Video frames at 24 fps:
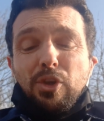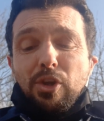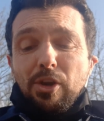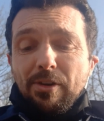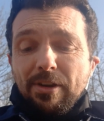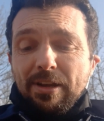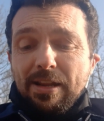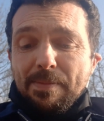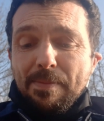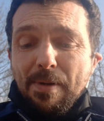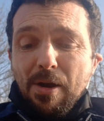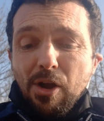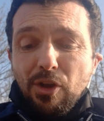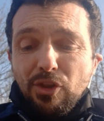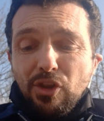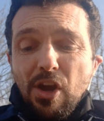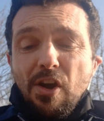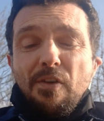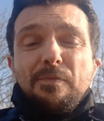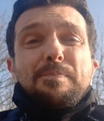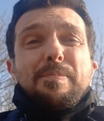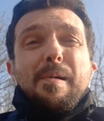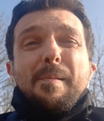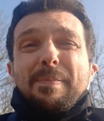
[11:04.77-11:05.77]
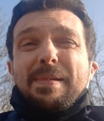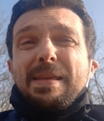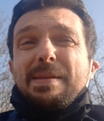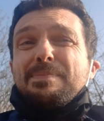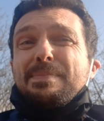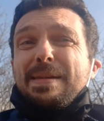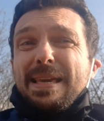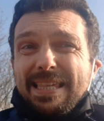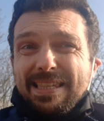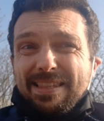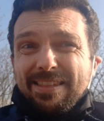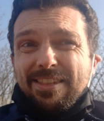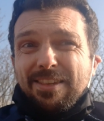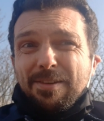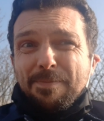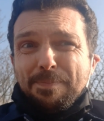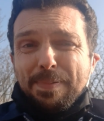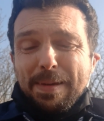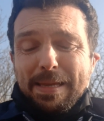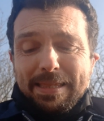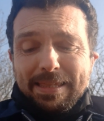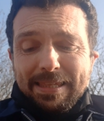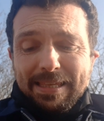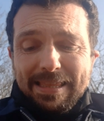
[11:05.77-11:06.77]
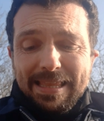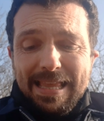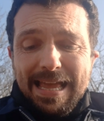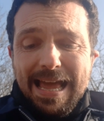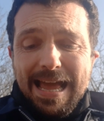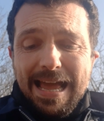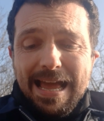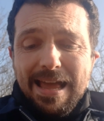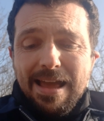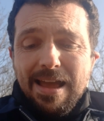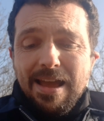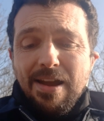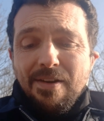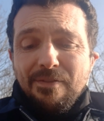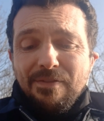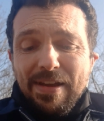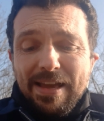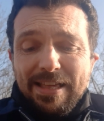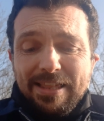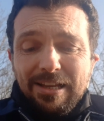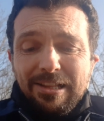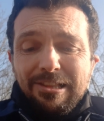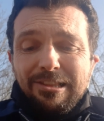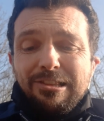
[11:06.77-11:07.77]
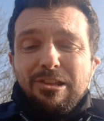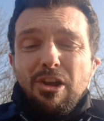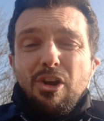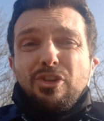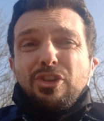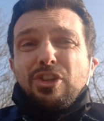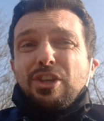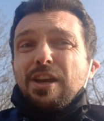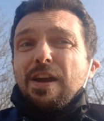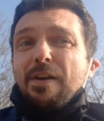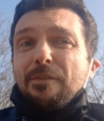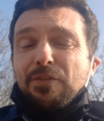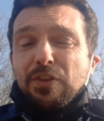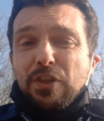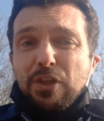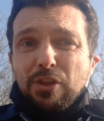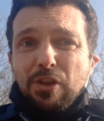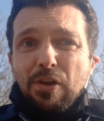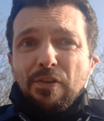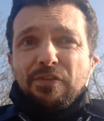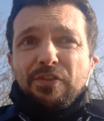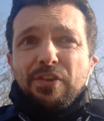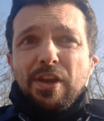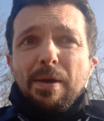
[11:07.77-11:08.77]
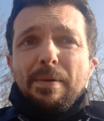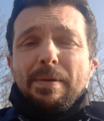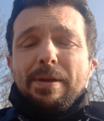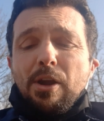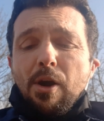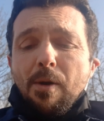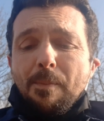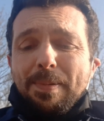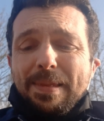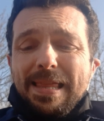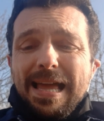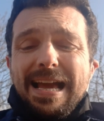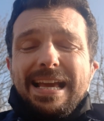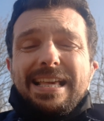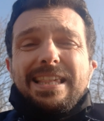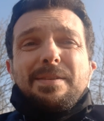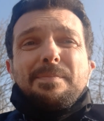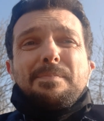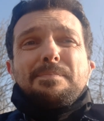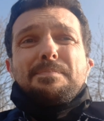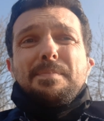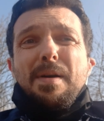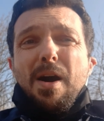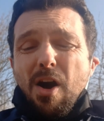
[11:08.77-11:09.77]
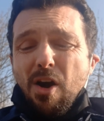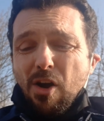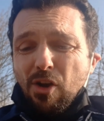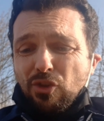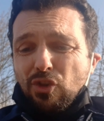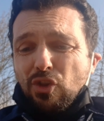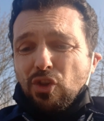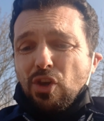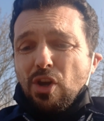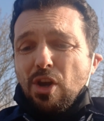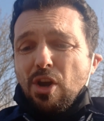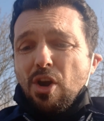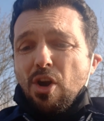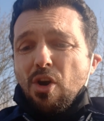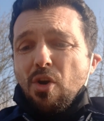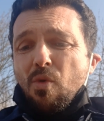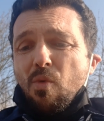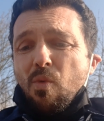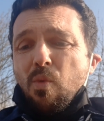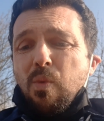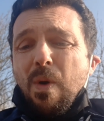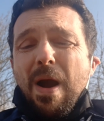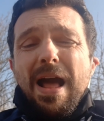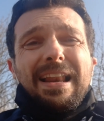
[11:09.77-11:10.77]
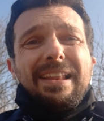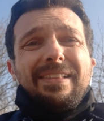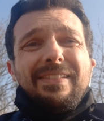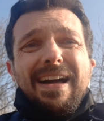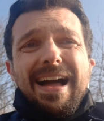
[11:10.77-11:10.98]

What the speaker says: going on in March. I've probably missed some bits in there. There's a lot of stuff going on, but that is March well